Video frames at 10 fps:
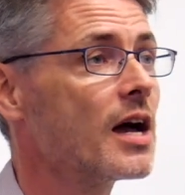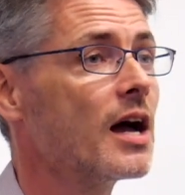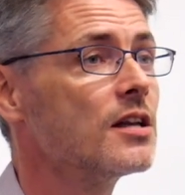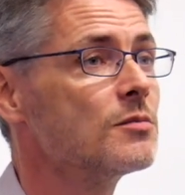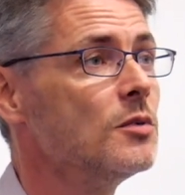
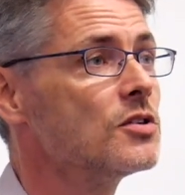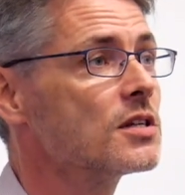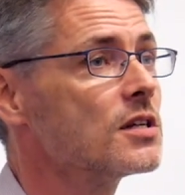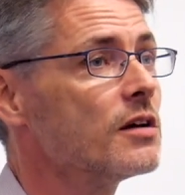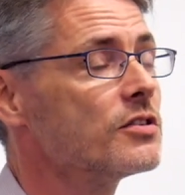and music
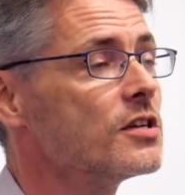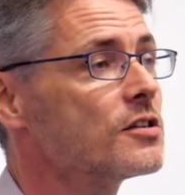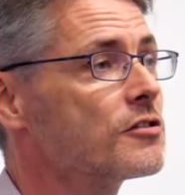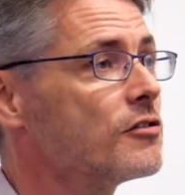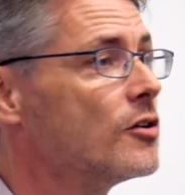
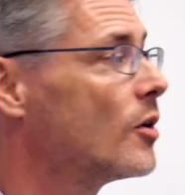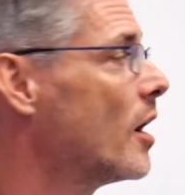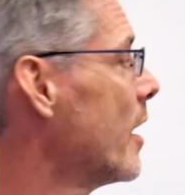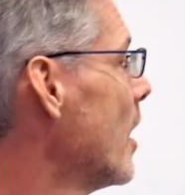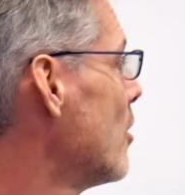services through
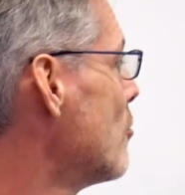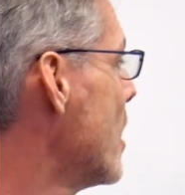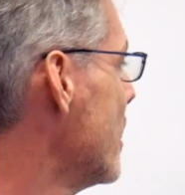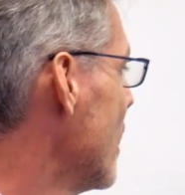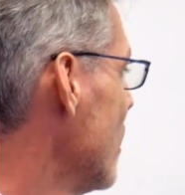
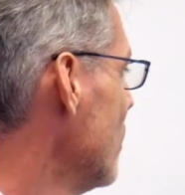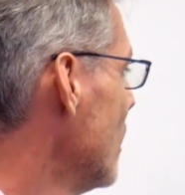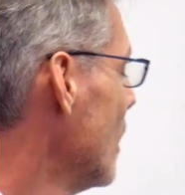iHeartRadio,